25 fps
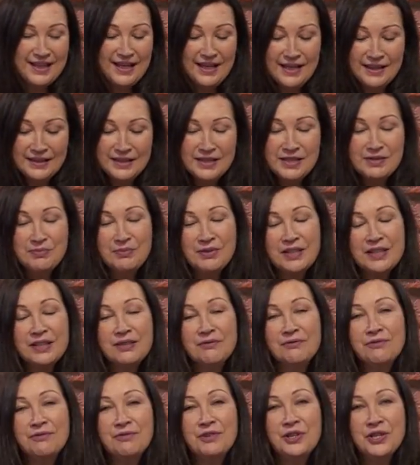and he's
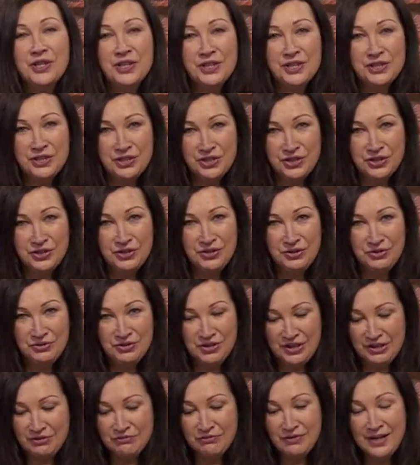making furniture
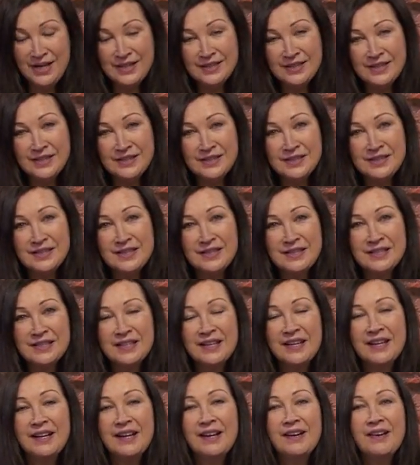using resins
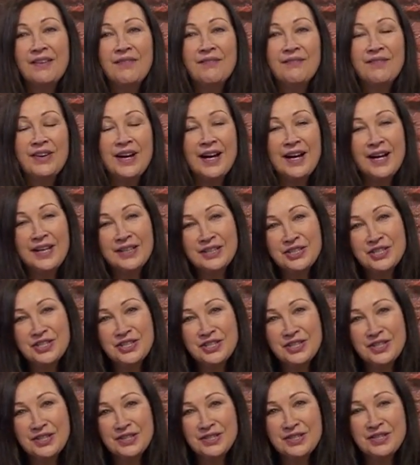and
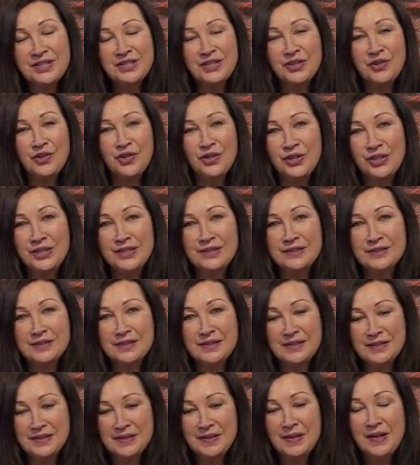varnishes and
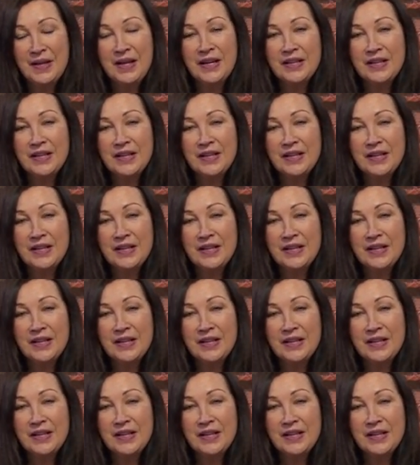oils.